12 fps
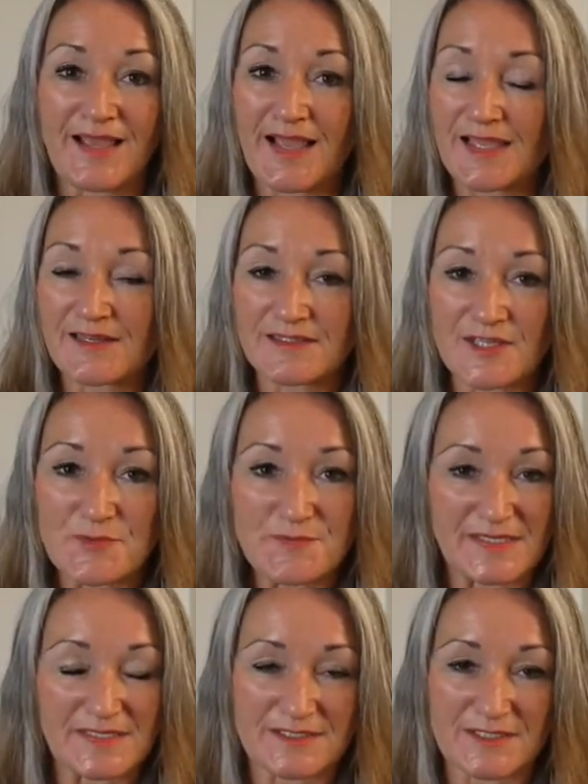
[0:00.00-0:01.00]
And I don't
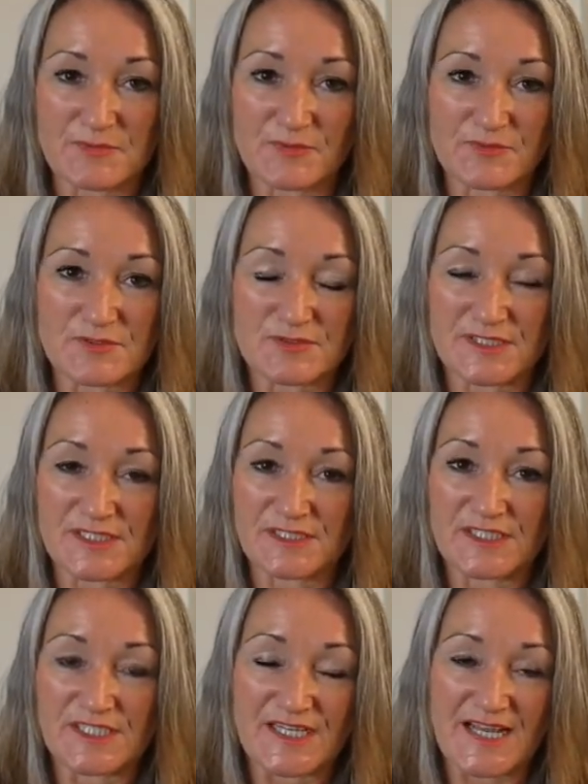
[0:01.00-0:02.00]
mean the type of quilting
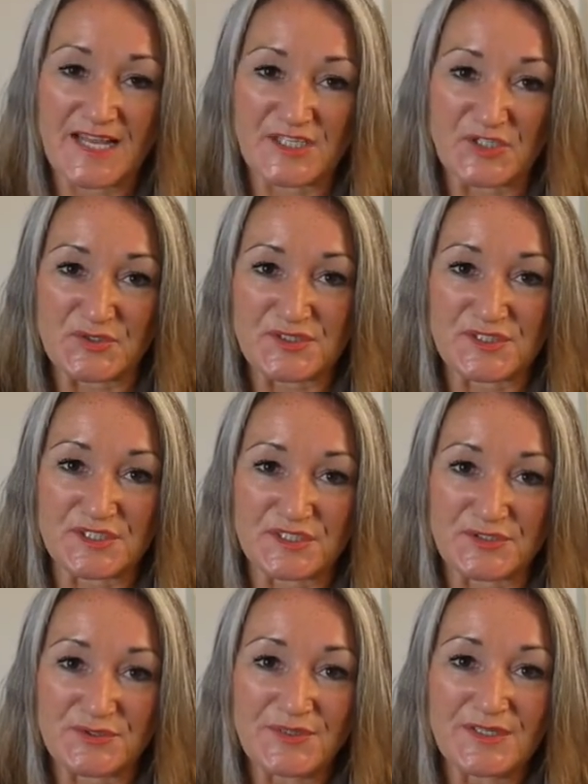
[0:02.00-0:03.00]
that you're now used to do,